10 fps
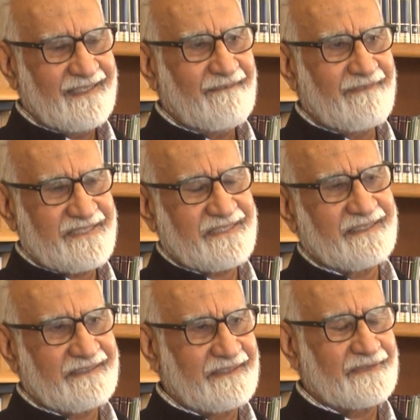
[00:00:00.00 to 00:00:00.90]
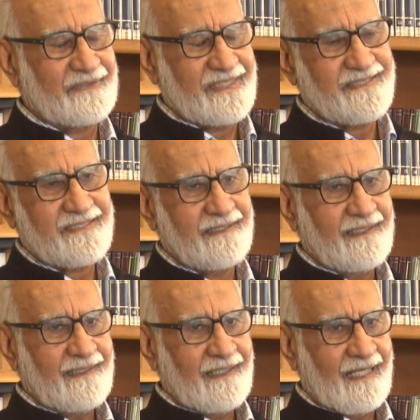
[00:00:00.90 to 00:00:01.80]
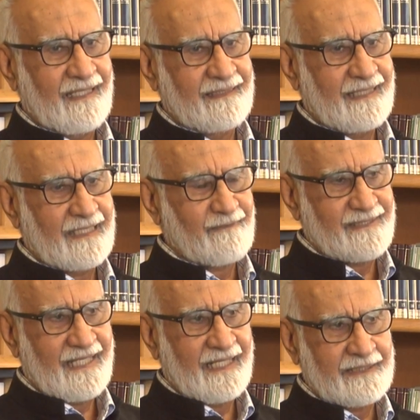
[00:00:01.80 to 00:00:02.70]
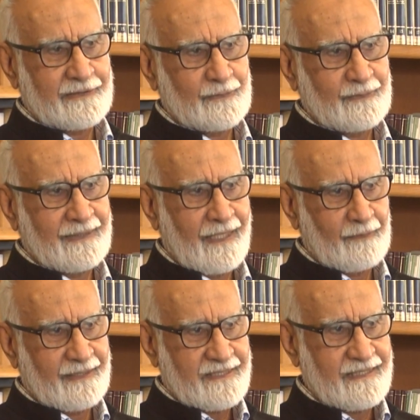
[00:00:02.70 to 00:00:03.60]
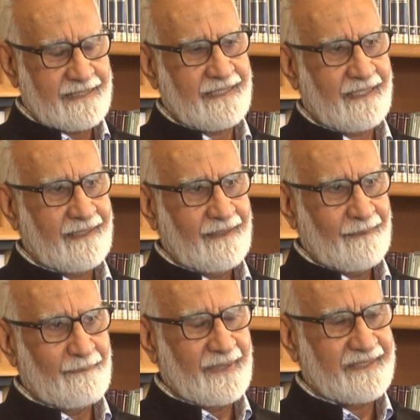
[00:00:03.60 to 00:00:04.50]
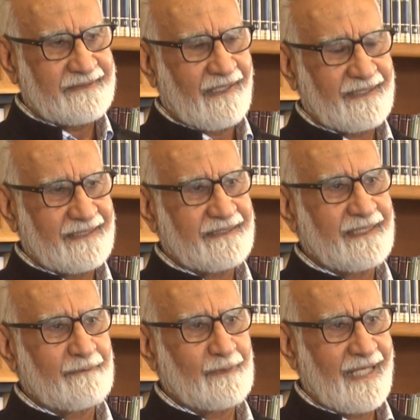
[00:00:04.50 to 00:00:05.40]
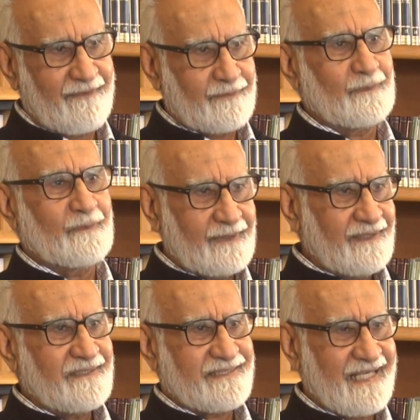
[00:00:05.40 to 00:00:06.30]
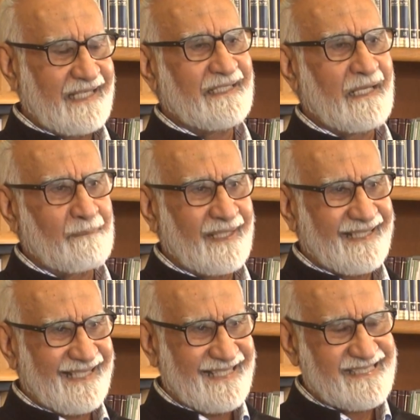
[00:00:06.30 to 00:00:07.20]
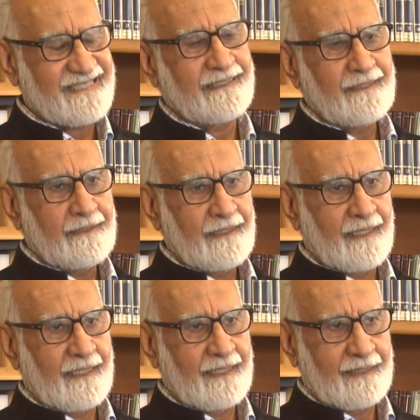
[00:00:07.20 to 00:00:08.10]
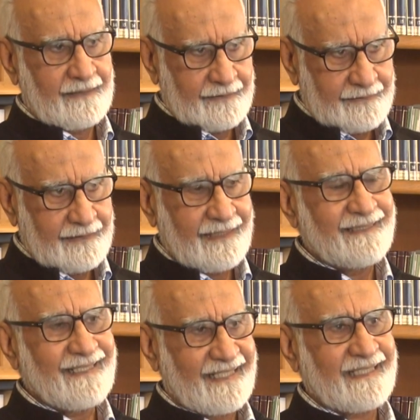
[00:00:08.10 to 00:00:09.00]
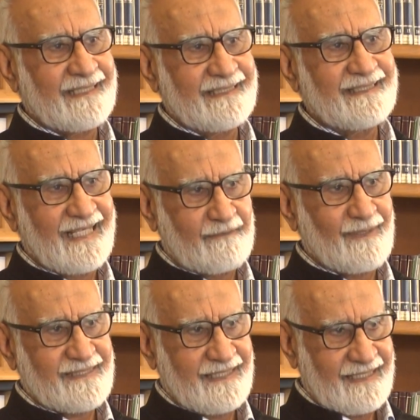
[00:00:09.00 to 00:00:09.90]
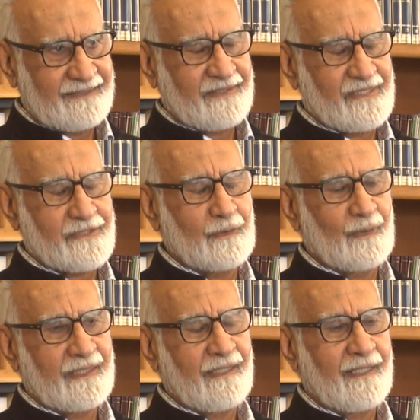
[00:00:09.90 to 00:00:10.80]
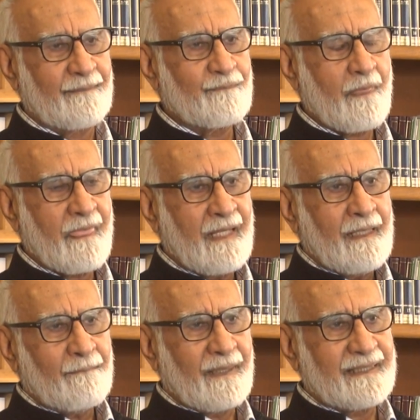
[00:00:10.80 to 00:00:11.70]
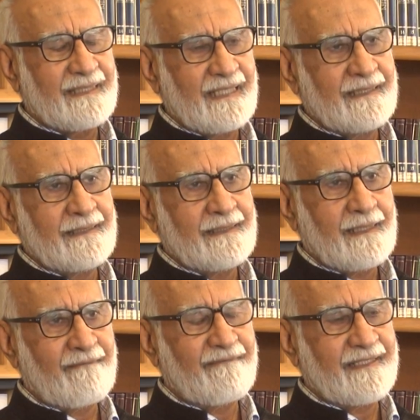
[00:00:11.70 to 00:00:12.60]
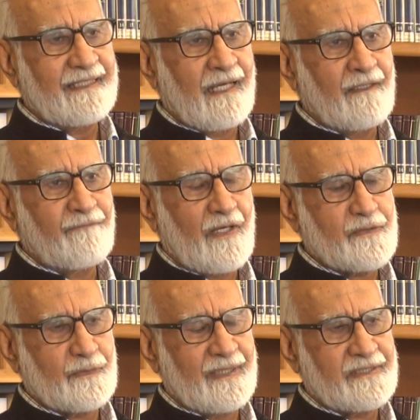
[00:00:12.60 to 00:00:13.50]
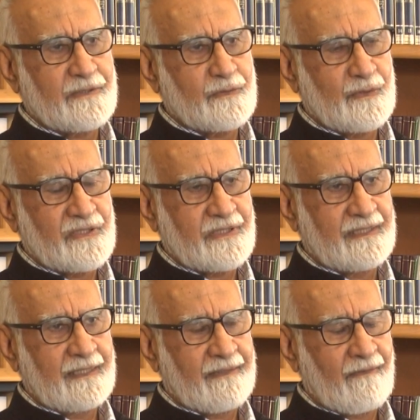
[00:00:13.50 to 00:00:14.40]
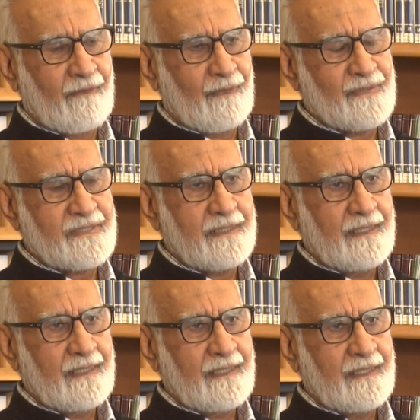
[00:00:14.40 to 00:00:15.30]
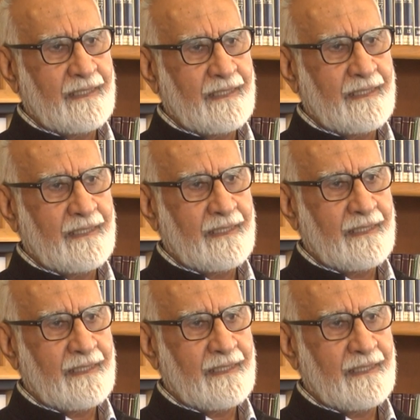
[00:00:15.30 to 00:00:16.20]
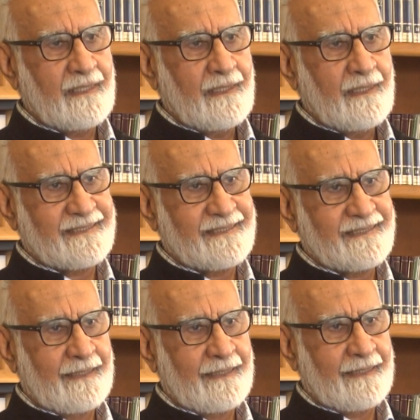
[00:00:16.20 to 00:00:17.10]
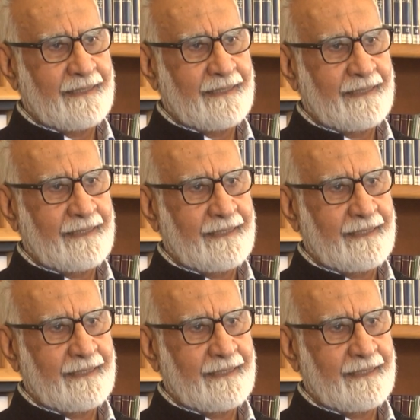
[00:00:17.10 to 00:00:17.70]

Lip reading: Western countries. And that was the attitude. Now this is the big target that we have to stand against. Indirectly, that was the thrust going on. But then a very unfortunate situation arose after we attacked Iraq.